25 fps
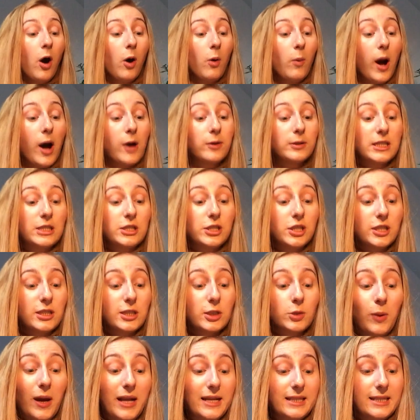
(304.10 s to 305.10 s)
whole world in just
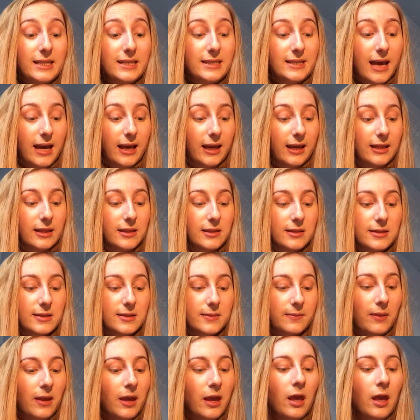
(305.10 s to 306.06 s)
20 seconds.